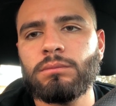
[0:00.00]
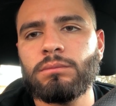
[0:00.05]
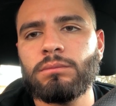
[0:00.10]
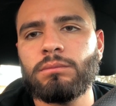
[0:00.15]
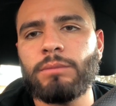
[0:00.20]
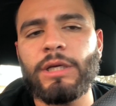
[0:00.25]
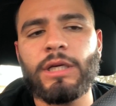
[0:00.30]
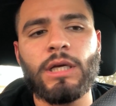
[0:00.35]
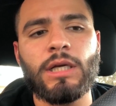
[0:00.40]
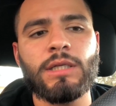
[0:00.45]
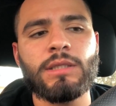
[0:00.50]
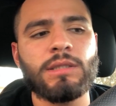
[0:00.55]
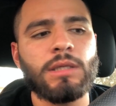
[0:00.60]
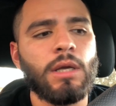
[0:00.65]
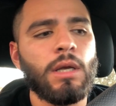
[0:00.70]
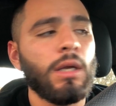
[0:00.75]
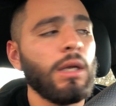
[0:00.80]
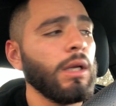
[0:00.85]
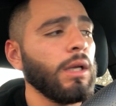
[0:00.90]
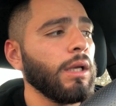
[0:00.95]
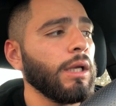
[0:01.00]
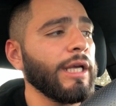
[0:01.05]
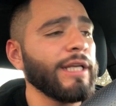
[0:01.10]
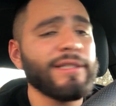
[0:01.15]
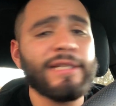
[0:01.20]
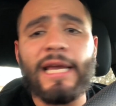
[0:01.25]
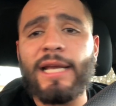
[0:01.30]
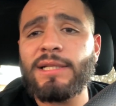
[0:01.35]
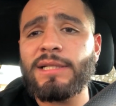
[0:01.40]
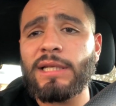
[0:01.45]
Because it
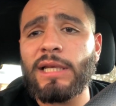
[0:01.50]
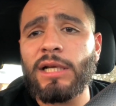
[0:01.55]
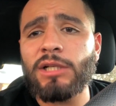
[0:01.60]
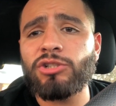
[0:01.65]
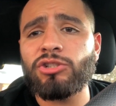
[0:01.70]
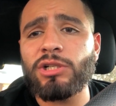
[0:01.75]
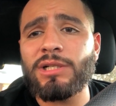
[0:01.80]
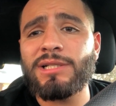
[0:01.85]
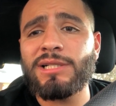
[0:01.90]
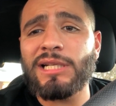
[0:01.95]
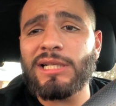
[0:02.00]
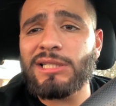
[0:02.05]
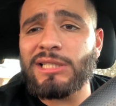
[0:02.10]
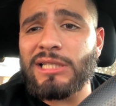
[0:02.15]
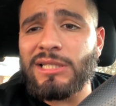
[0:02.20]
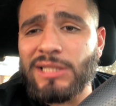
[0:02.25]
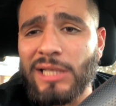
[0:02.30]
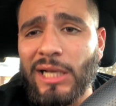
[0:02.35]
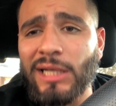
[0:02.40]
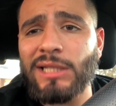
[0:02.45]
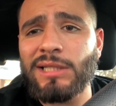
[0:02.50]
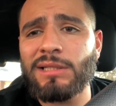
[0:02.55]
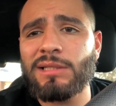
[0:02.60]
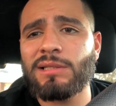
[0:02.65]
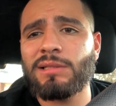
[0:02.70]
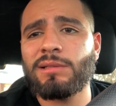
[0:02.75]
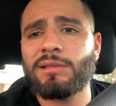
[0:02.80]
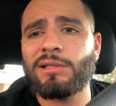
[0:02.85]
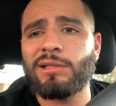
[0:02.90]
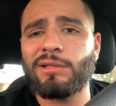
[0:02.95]
takes an extra 60
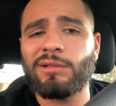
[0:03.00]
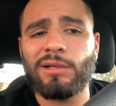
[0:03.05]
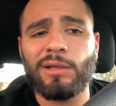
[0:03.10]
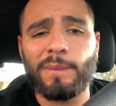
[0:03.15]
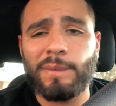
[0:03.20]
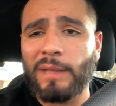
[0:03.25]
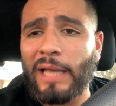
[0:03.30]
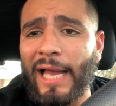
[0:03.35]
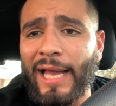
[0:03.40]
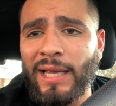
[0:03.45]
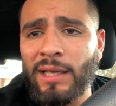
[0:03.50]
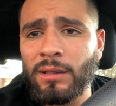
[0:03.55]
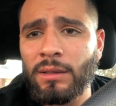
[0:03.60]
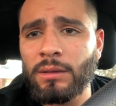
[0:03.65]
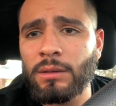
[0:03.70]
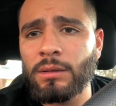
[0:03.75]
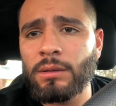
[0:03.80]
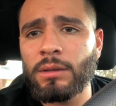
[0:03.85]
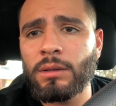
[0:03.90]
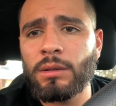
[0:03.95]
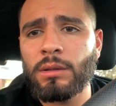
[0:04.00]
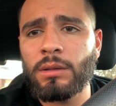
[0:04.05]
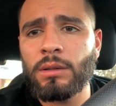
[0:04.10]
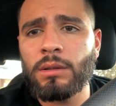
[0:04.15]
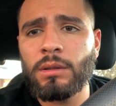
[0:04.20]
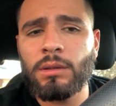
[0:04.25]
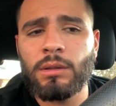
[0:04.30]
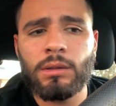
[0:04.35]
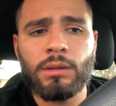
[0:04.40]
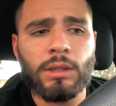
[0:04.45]
seconds to apply.
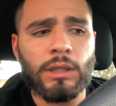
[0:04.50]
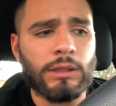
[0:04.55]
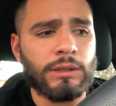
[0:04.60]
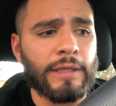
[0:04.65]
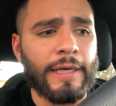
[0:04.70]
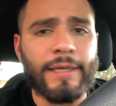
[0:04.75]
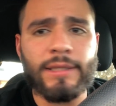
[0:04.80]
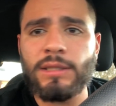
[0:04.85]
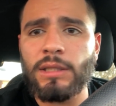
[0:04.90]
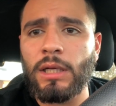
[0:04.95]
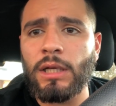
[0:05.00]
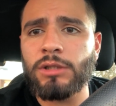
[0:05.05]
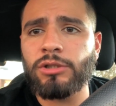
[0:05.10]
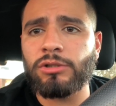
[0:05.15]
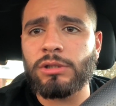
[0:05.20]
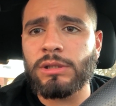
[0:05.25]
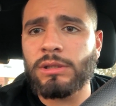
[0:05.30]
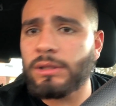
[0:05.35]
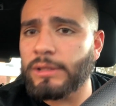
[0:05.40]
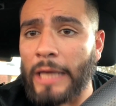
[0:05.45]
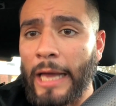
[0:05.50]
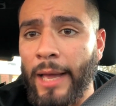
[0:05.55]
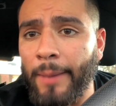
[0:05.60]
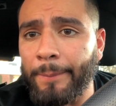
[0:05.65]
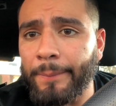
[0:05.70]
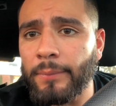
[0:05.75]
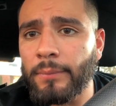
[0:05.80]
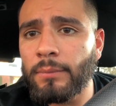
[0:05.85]
It takes an extra step.